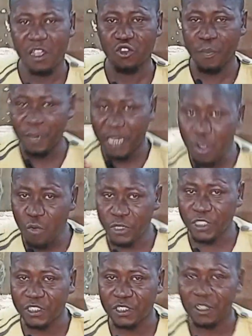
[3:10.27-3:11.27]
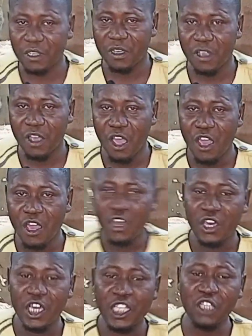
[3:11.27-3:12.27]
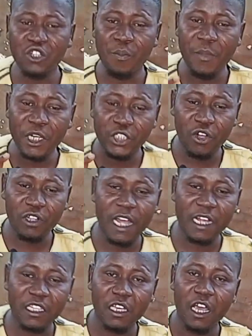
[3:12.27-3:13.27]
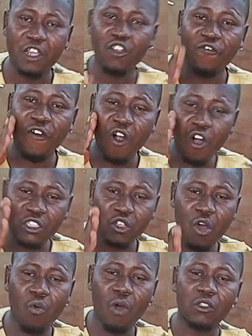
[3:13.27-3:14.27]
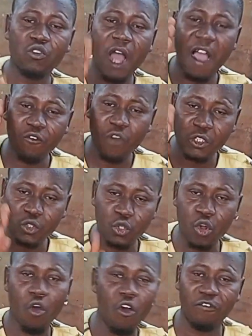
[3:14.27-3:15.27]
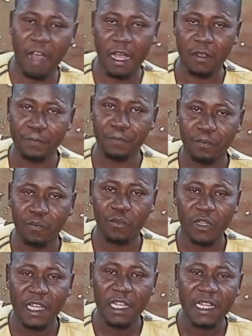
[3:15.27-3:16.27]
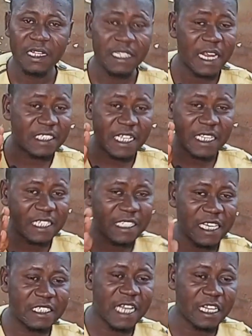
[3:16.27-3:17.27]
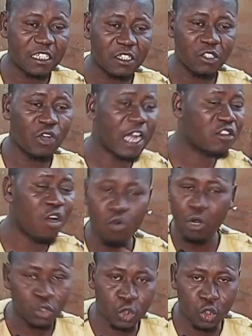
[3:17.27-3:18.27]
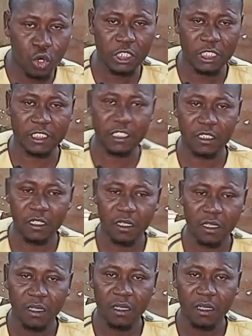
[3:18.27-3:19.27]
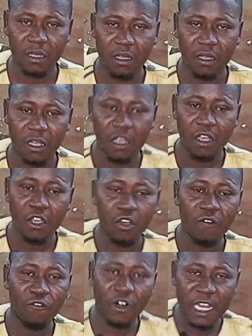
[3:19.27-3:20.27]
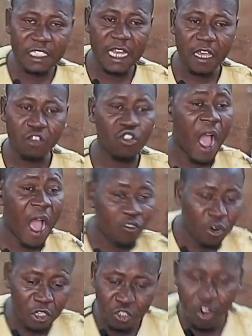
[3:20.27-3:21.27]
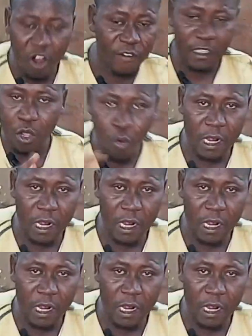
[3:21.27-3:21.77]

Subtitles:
To begin with, you need to make sure that you focus on what you have control over. There are certain things that you cannot control it. For instance, you don't have control over the